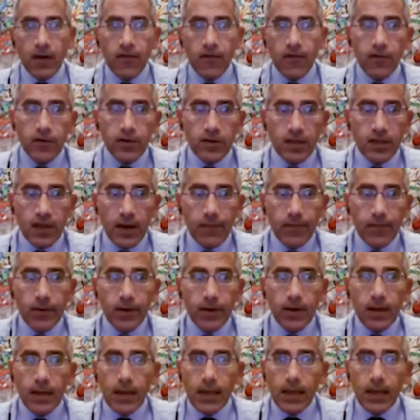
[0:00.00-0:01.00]
For
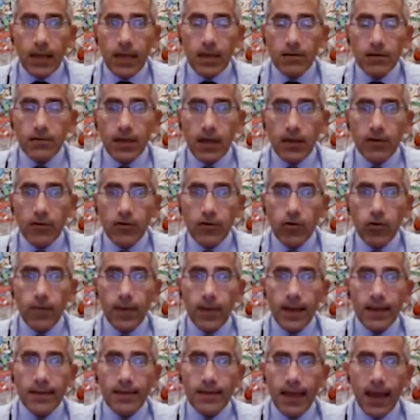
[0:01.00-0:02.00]
example, here they
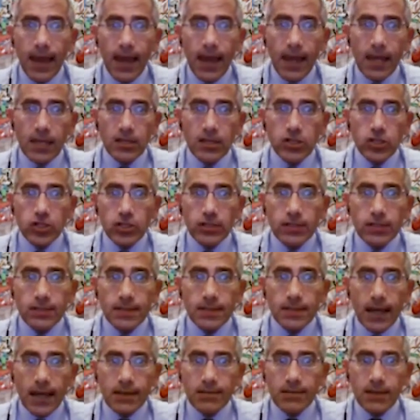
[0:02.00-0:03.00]
recommend age
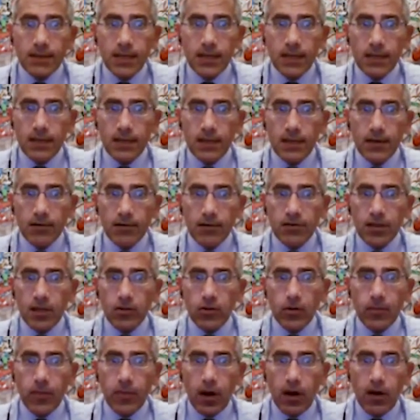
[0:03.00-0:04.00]
19 years
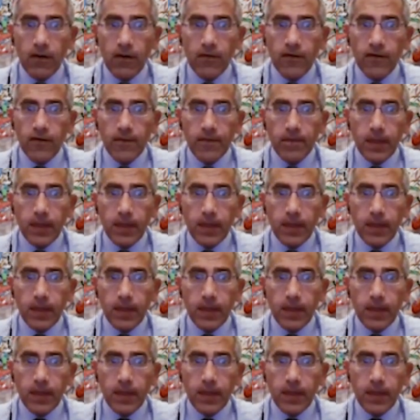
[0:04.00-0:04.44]
and above